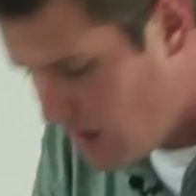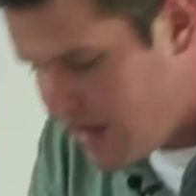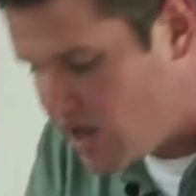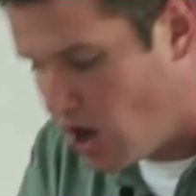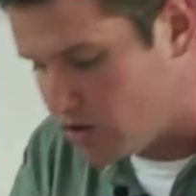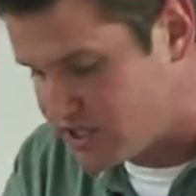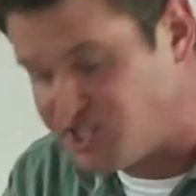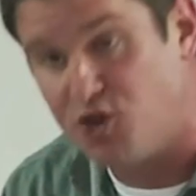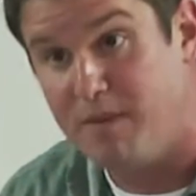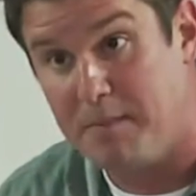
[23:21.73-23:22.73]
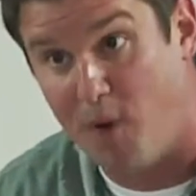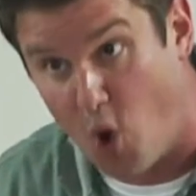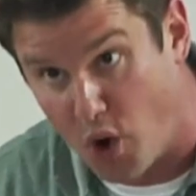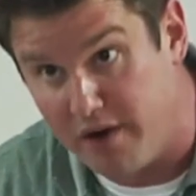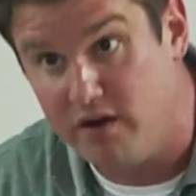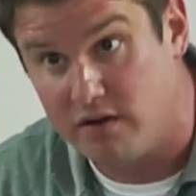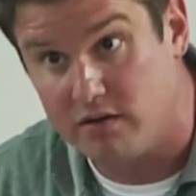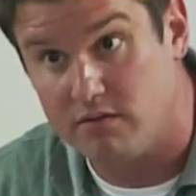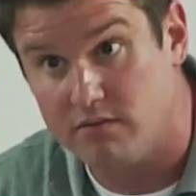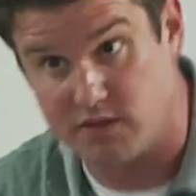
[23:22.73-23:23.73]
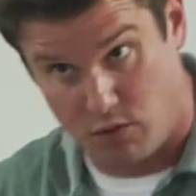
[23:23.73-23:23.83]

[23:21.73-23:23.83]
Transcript: He calls us to be born. So